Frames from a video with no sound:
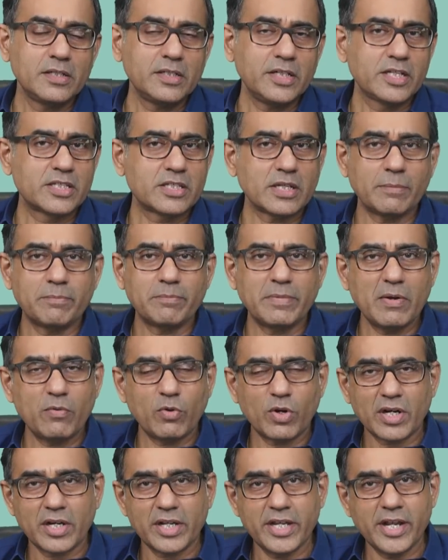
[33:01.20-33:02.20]
It's up by
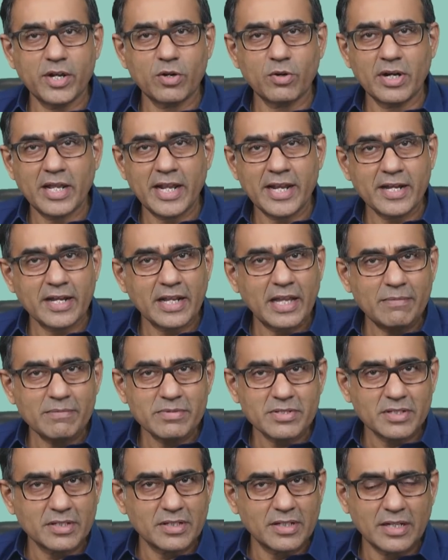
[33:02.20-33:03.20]
8 or 9
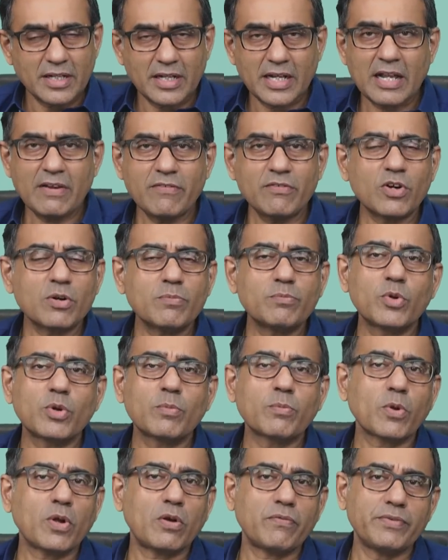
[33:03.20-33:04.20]
times. I have not booked
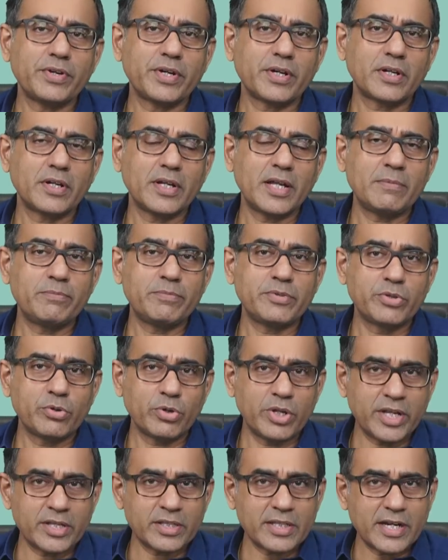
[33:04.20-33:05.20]
profit. And
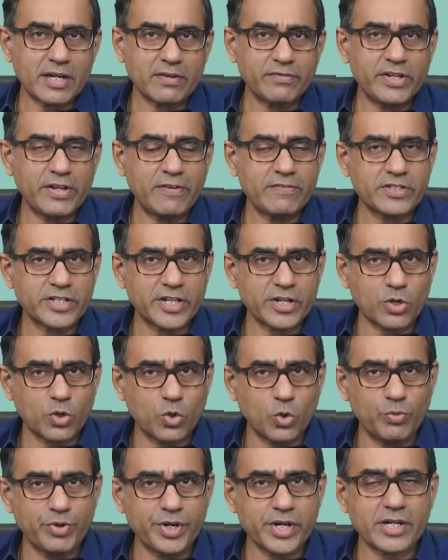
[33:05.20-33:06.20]
during that, we have seen
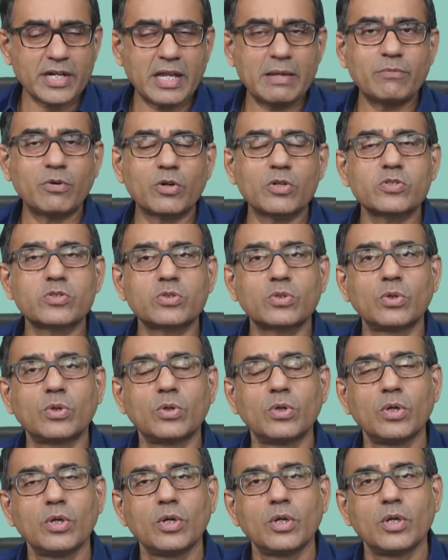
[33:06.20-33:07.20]
COVID time also,
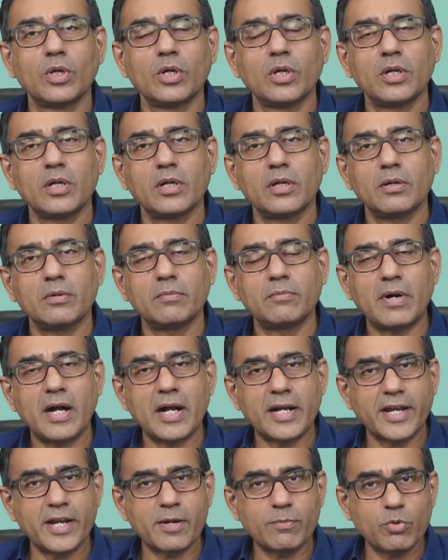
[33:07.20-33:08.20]

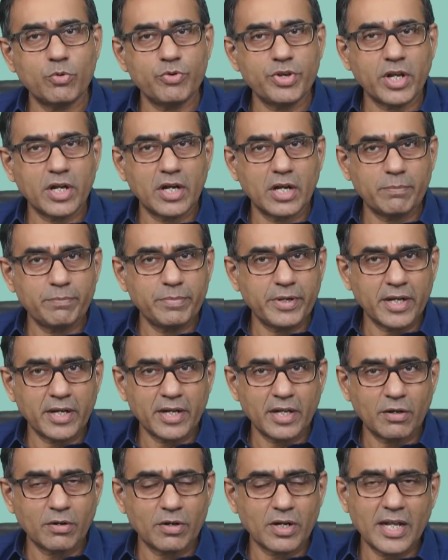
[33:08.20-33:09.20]
market moving up and
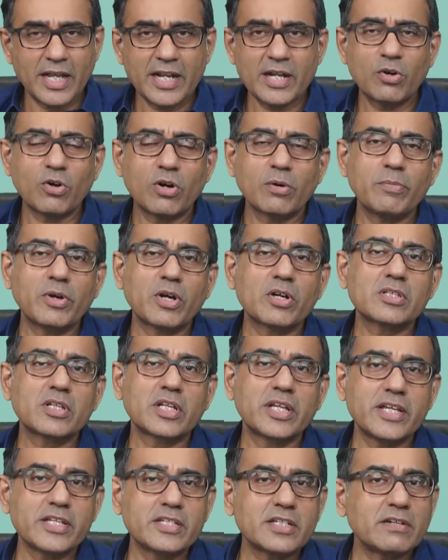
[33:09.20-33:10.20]
down. I don't, because the
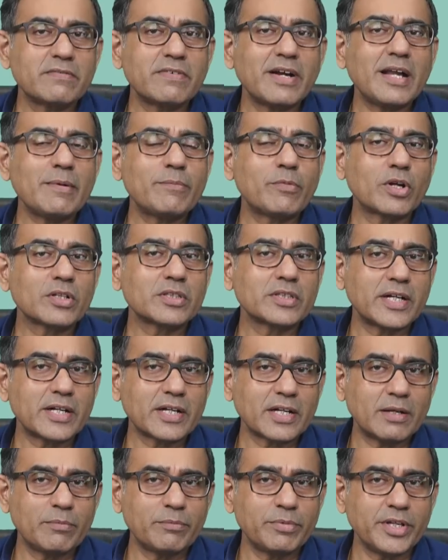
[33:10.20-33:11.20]
reason why I bought that
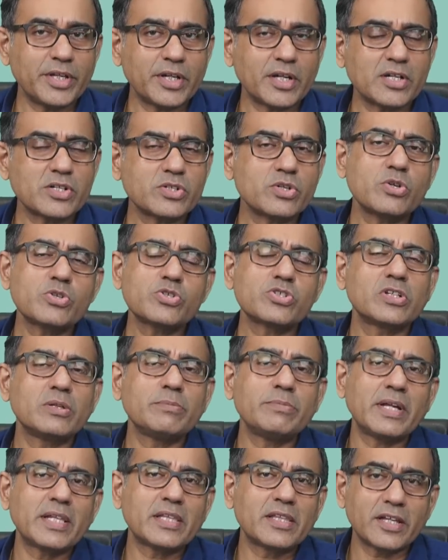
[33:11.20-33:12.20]
company continues to
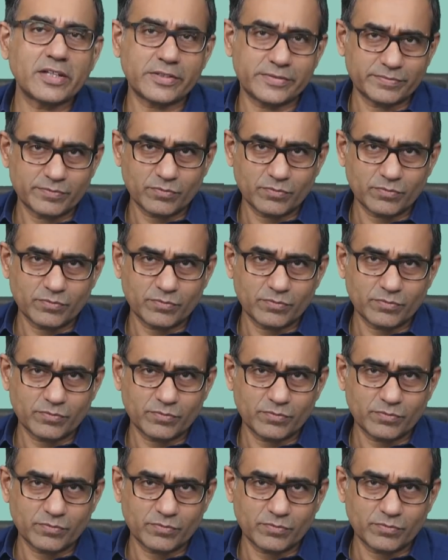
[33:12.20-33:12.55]
remain there.